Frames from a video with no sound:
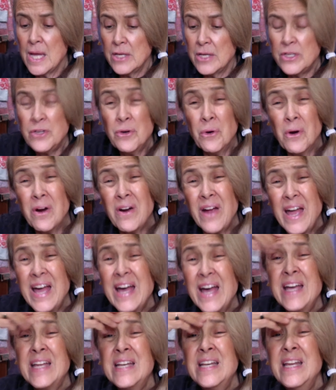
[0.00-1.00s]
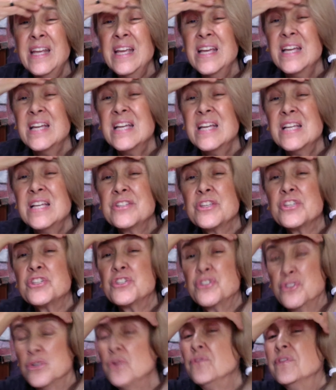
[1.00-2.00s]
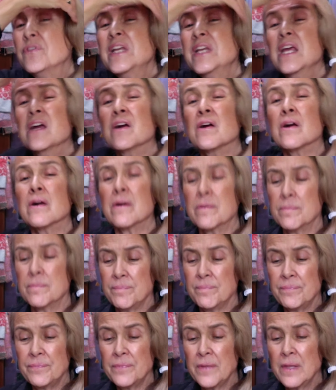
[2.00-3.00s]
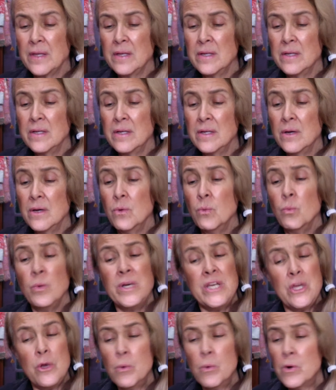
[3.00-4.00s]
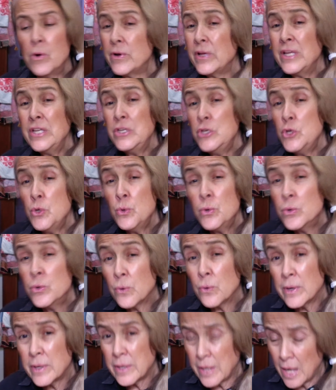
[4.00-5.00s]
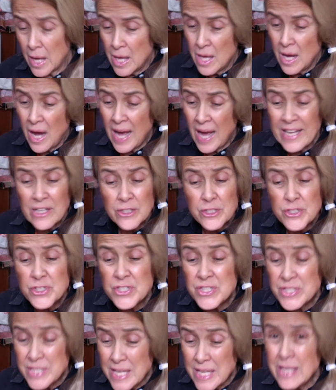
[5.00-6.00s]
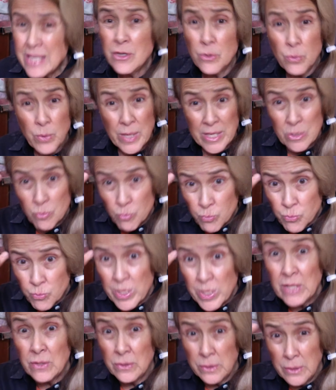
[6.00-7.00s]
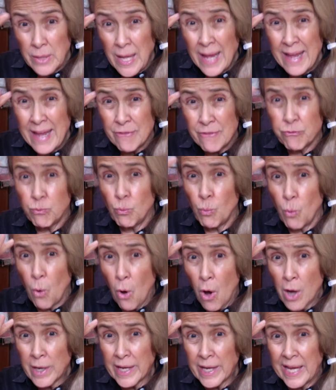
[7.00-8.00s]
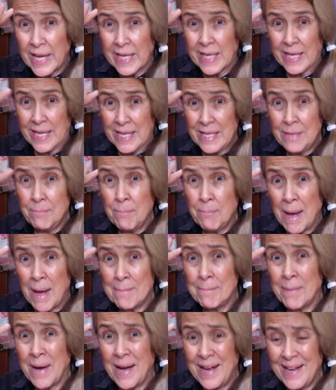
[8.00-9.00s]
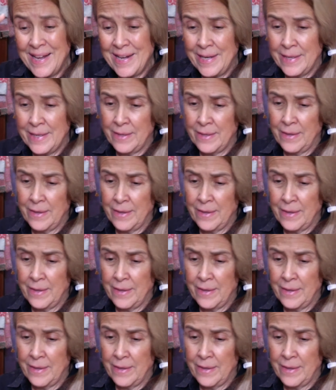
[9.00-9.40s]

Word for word: Your head is a souvenir. When you were in New York, I could see you in real life walking in my mind.